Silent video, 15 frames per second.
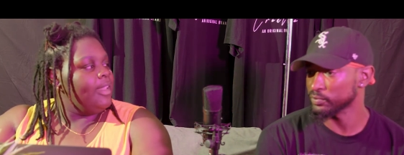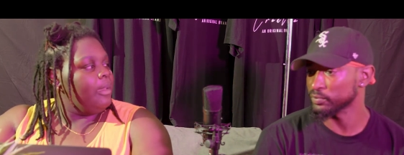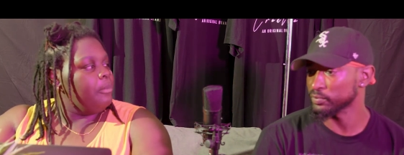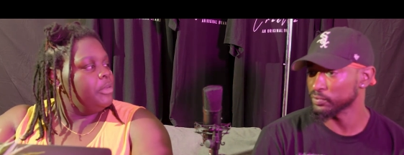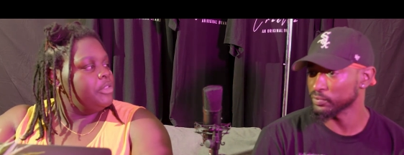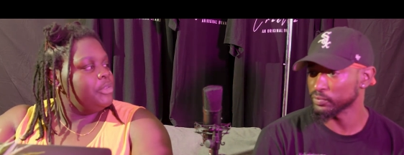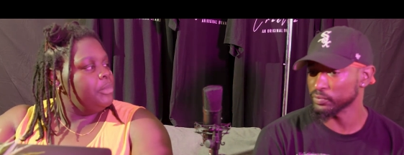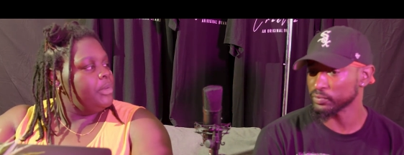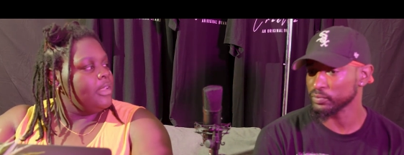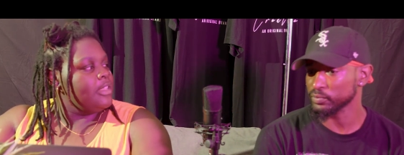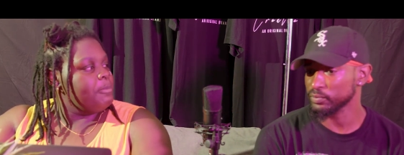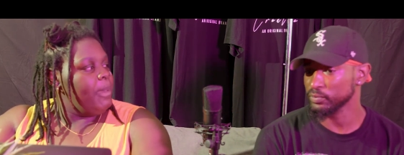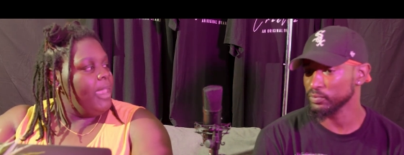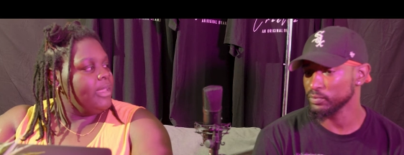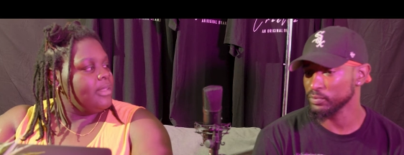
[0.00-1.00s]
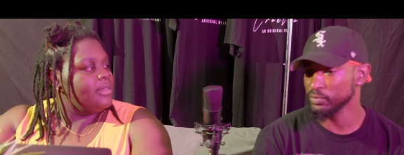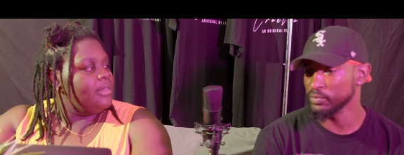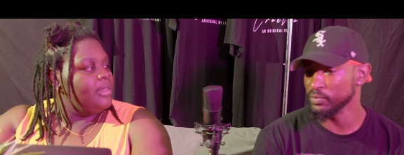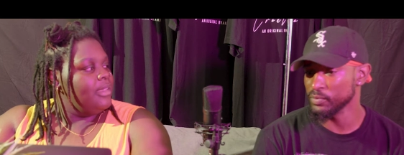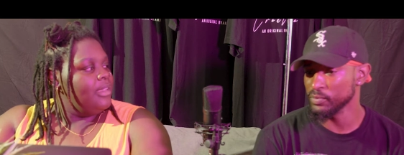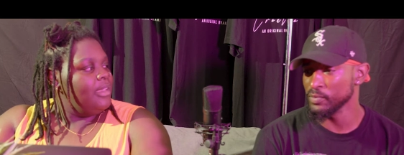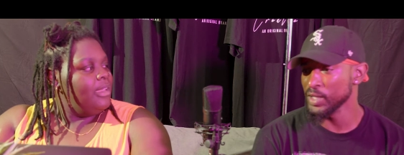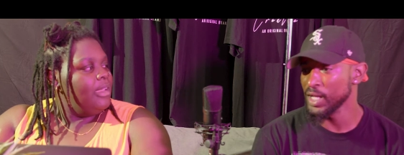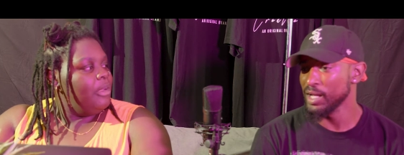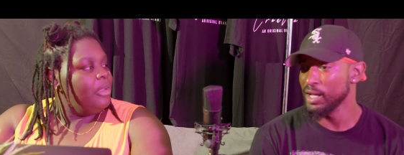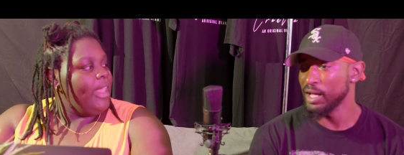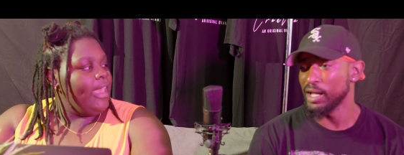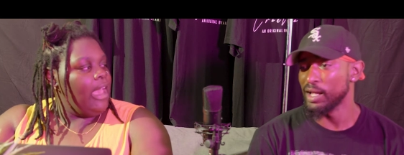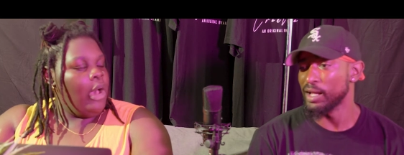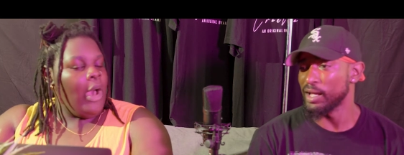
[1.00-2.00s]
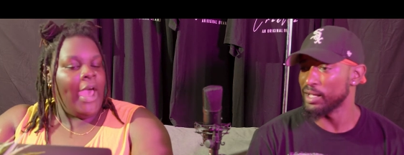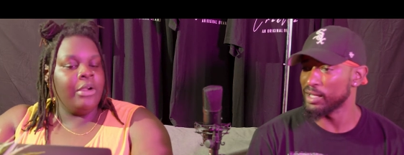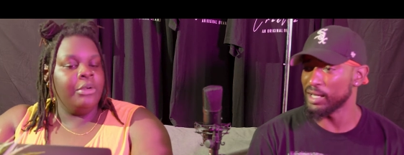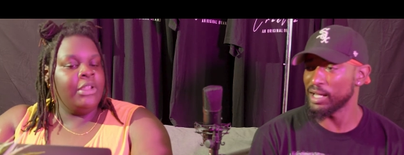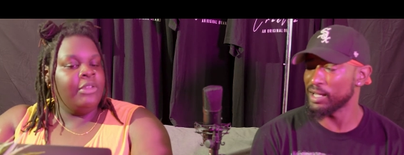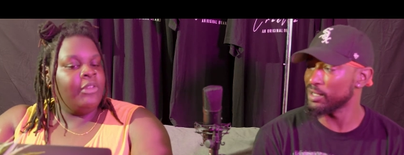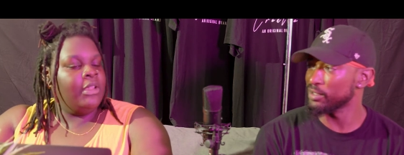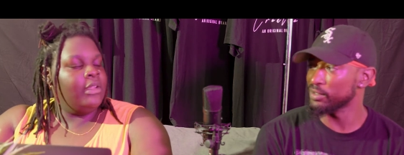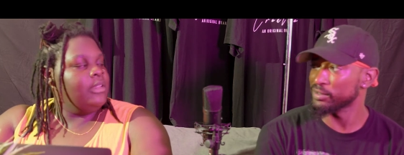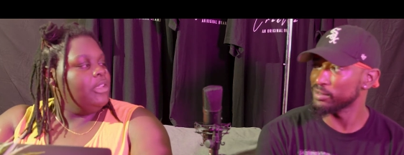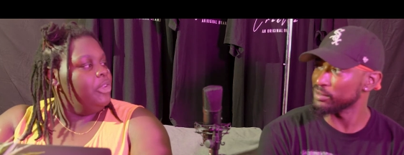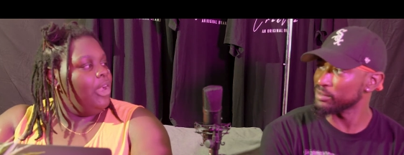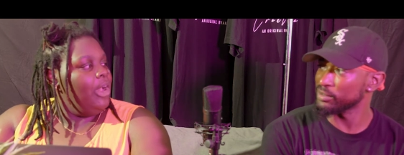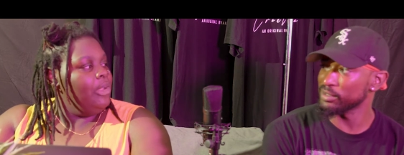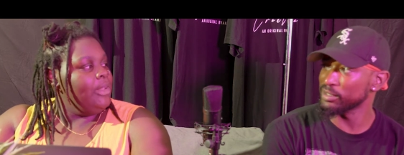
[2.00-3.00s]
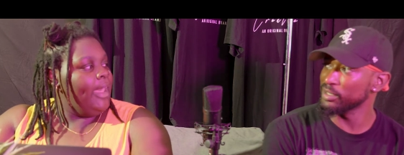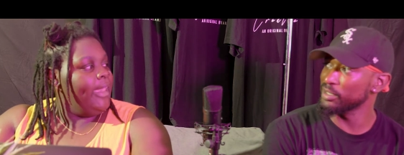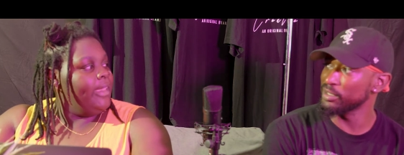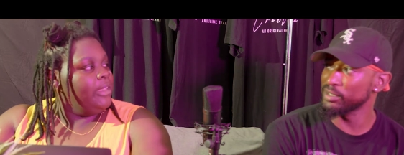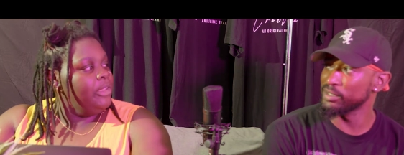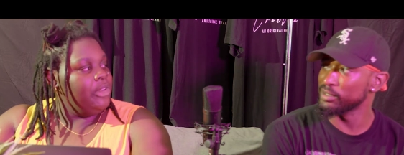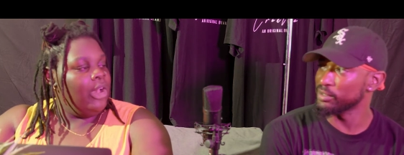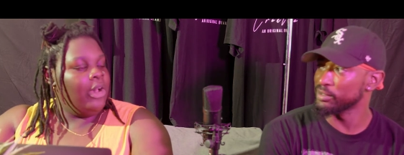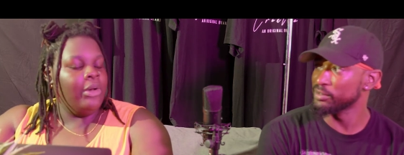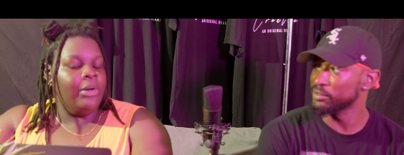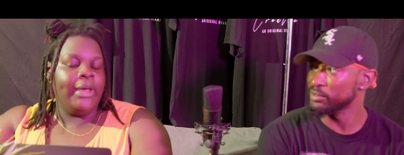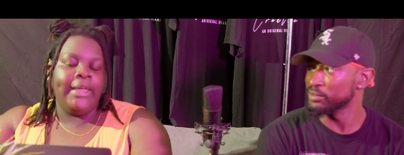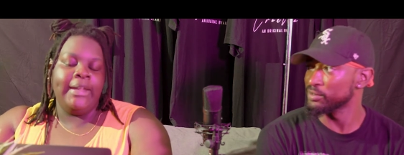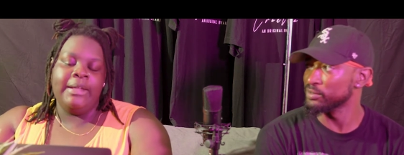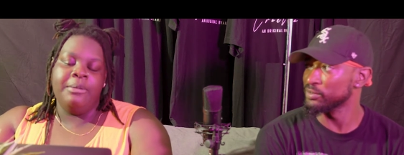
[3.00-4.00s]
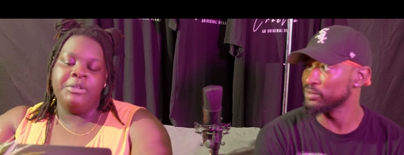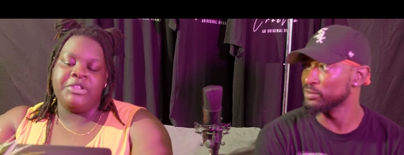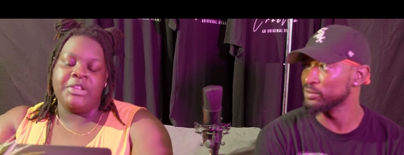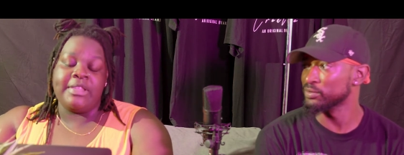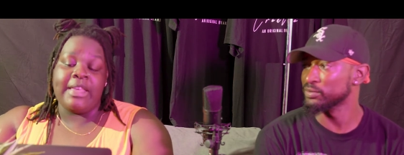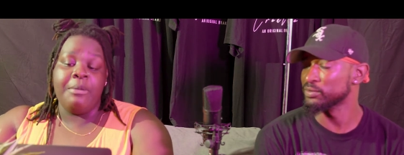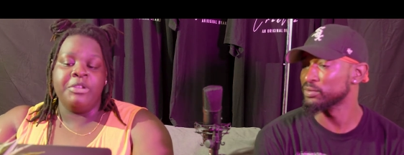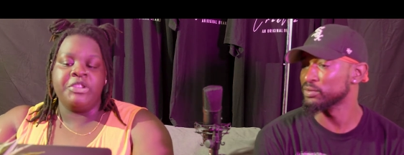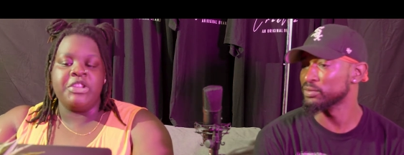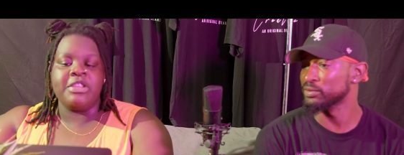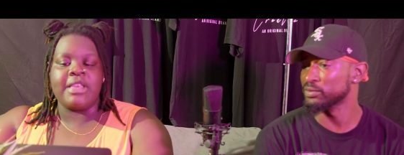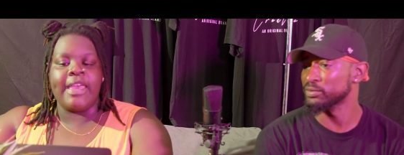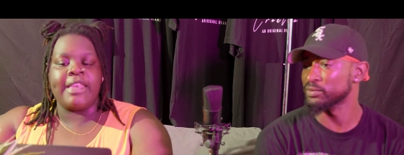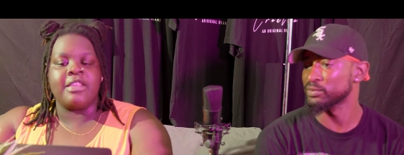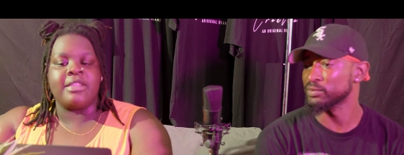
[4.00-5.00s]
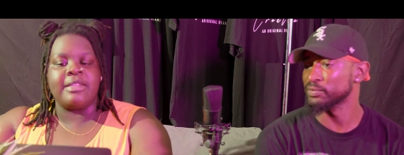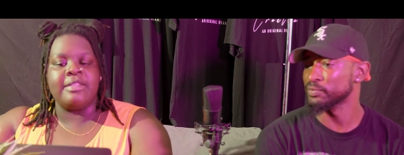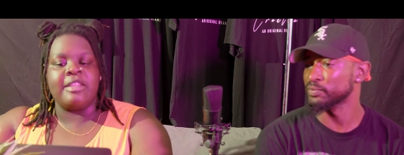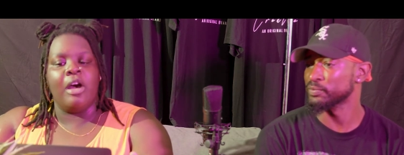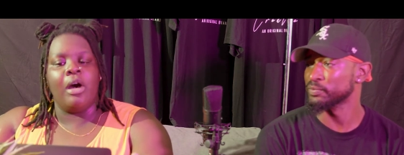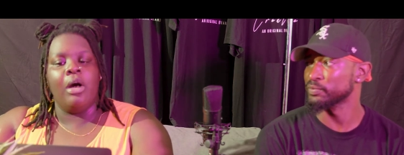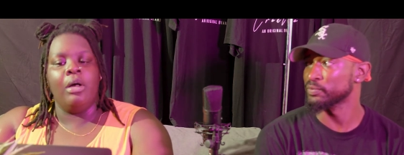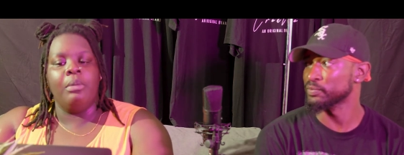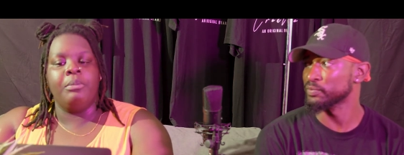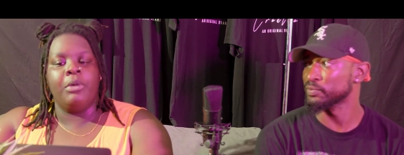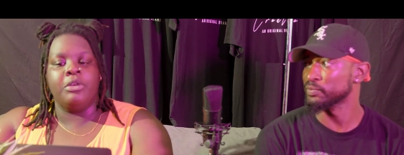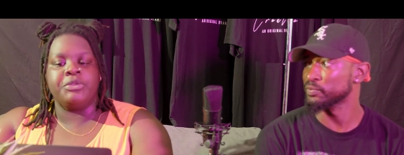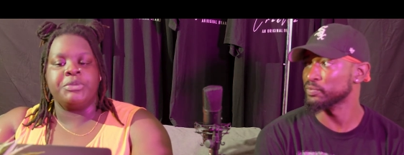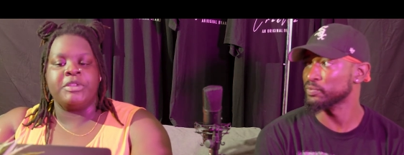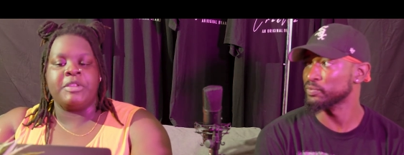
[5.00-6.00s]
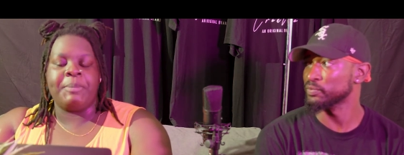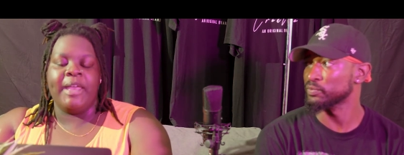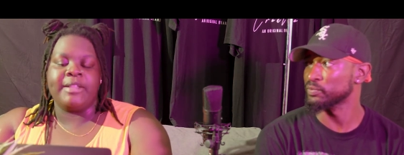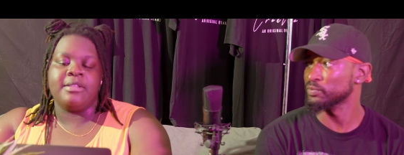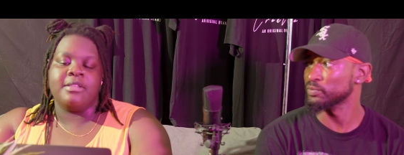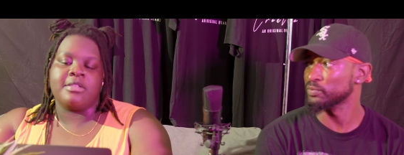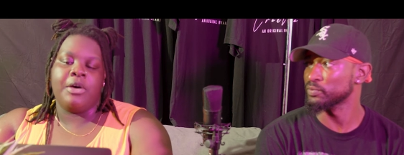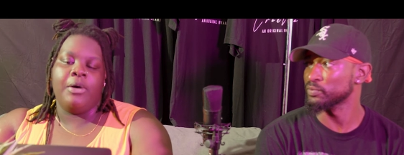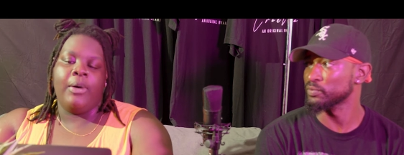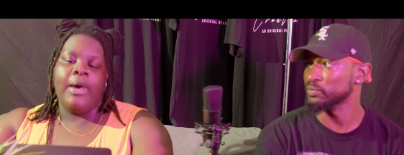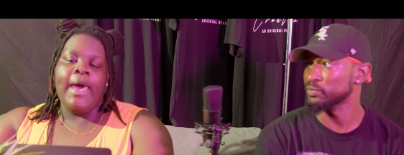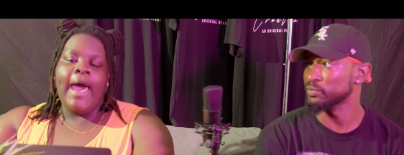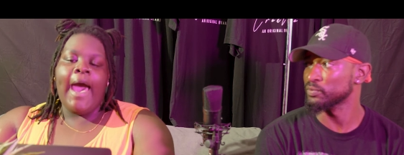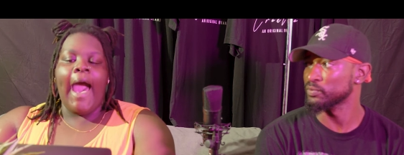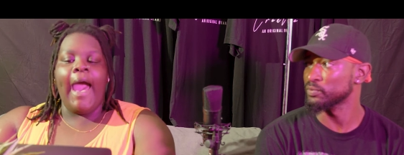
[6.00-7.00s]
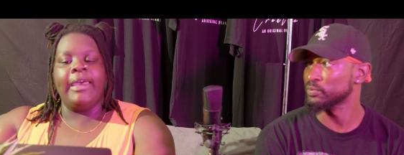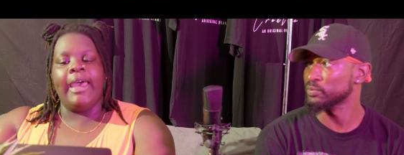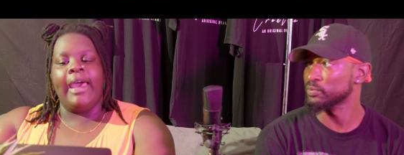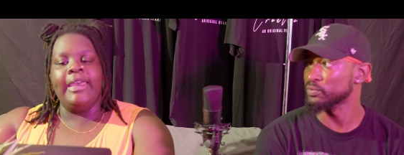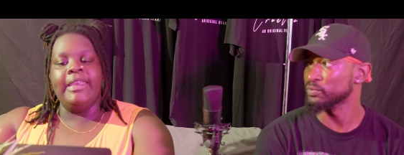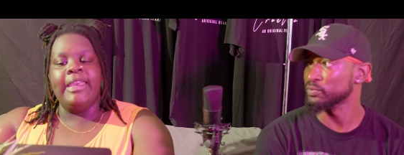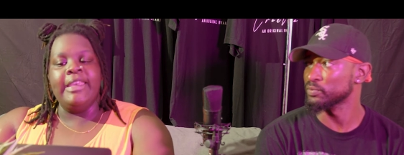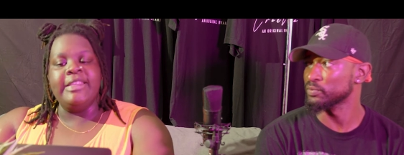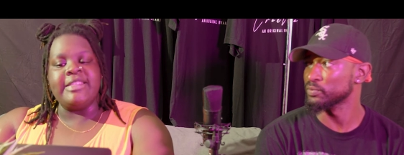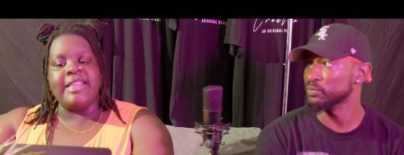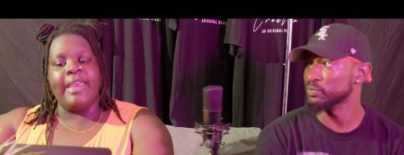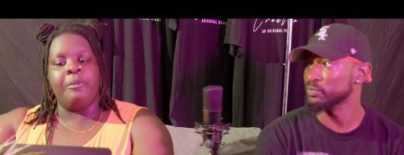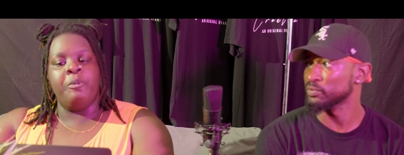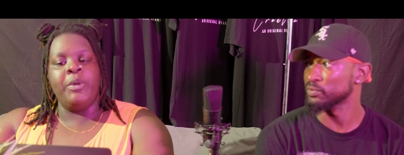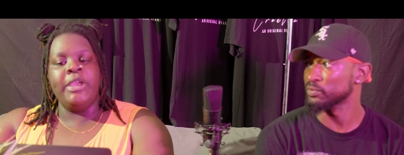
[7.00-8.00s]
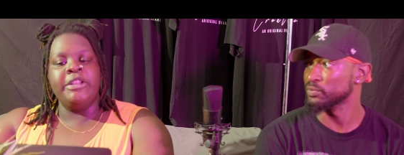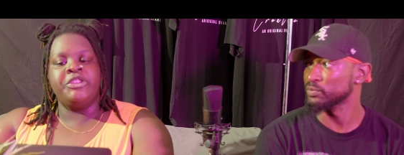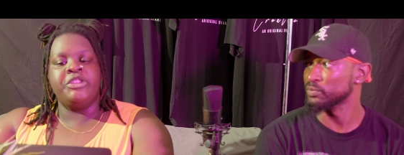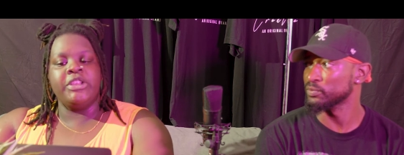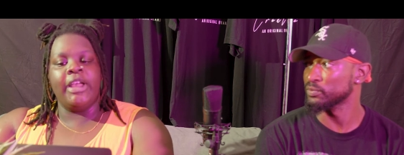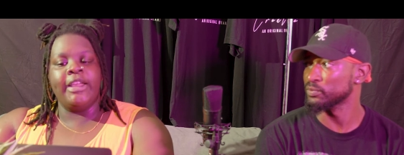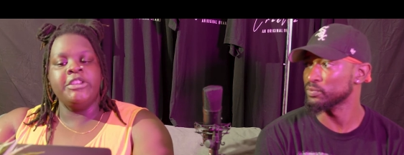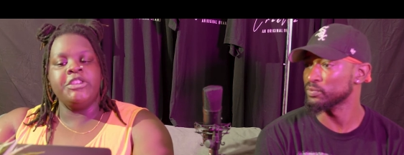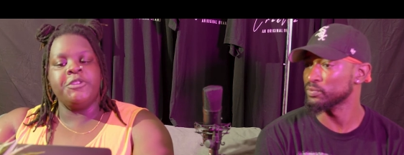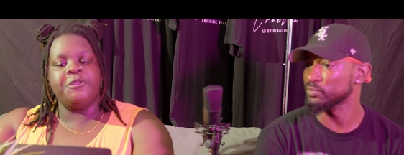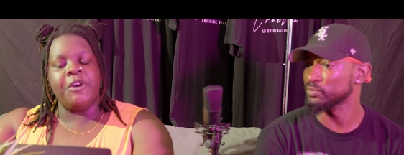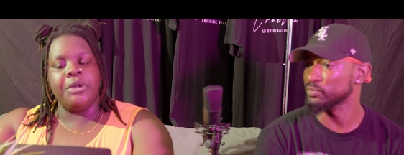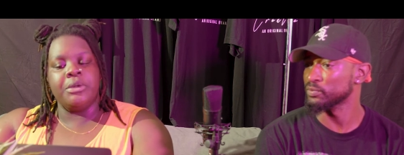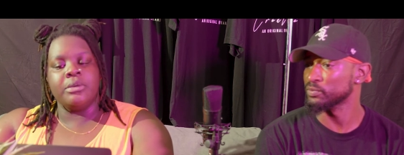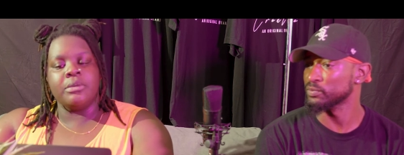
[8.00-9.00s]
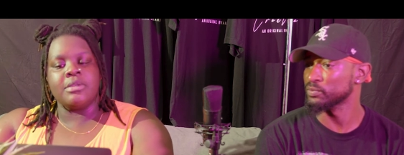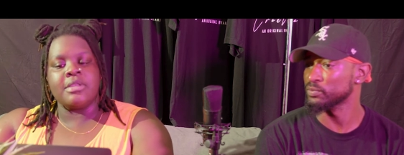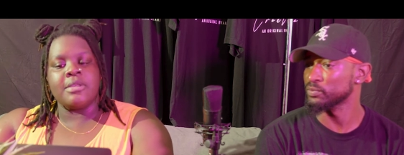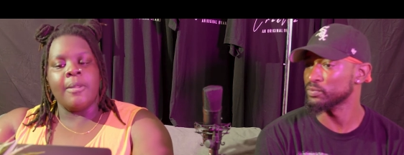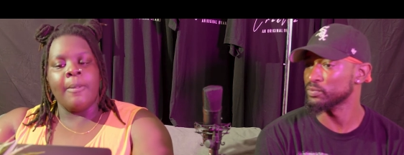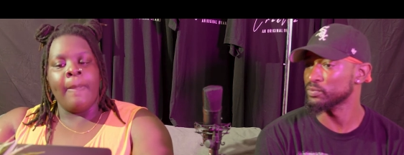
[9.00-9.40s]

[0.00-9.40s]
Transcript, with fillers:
Speaker 1: like what you would expect. You're like, oh, I don't uh-huh. even, you know, like, yeah. you know, and it was just, it was just like the utmost respected. So I, I, it's like we judge folks